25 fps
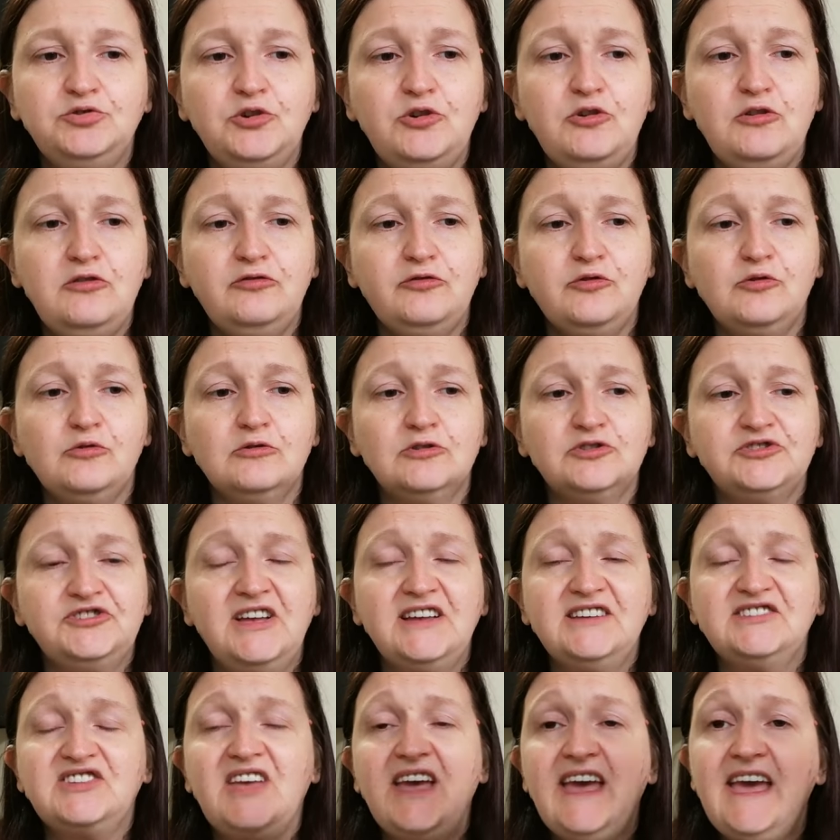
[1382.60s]
2, 4,
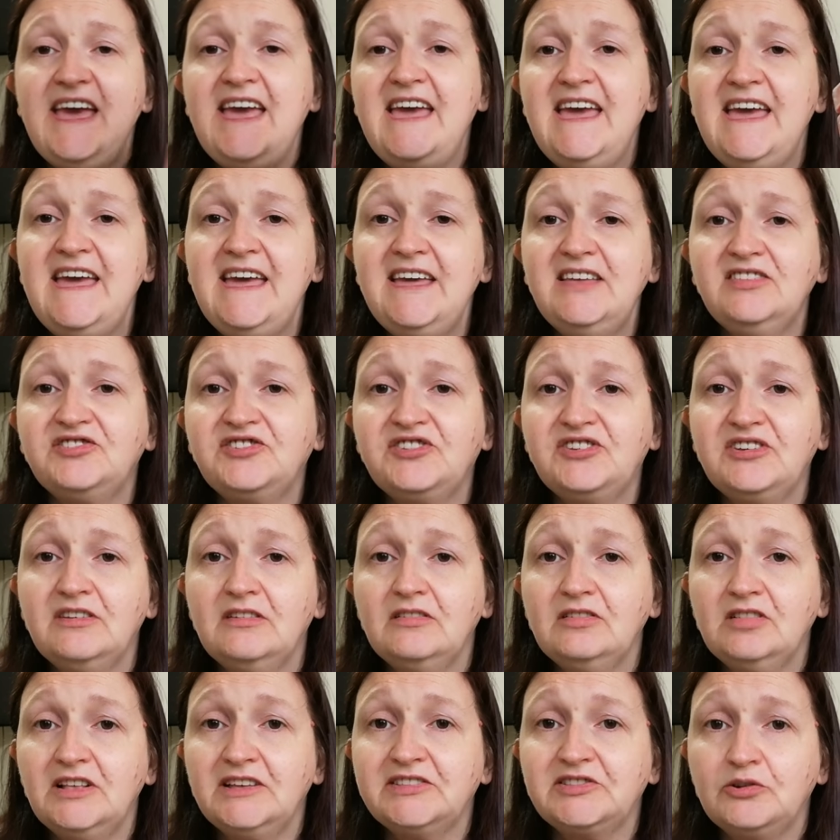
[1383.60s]
6, 8
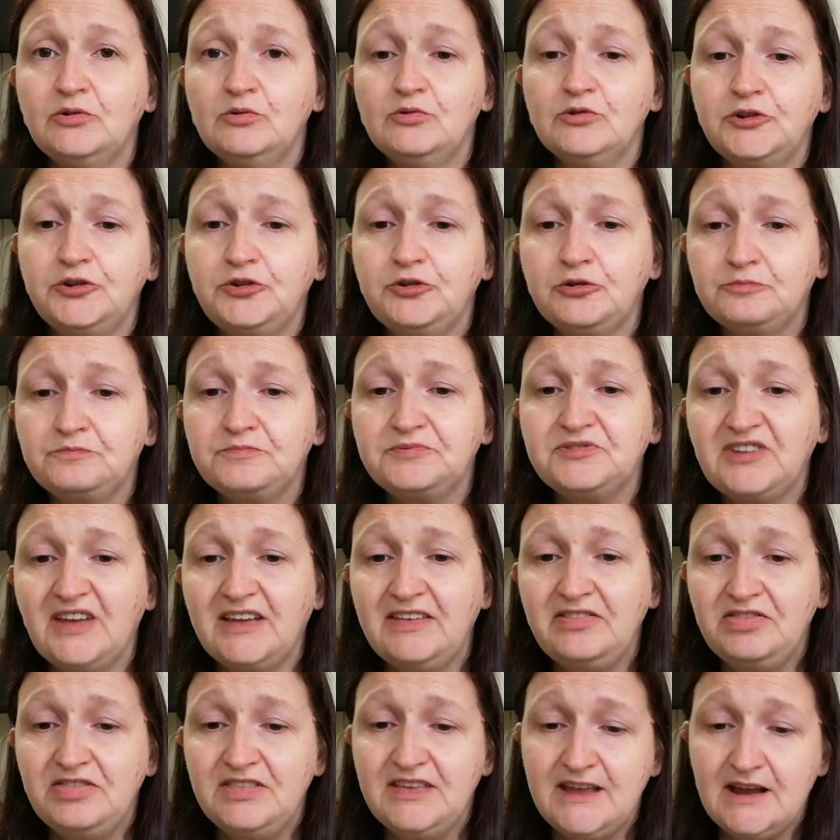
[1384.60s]
little cubes
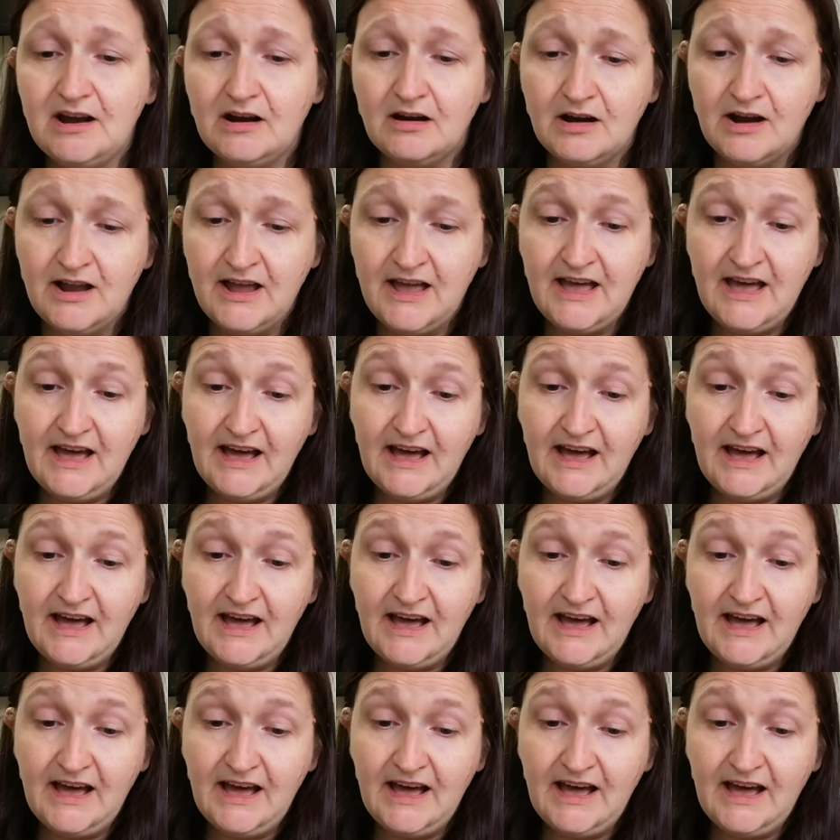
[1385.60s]
in there.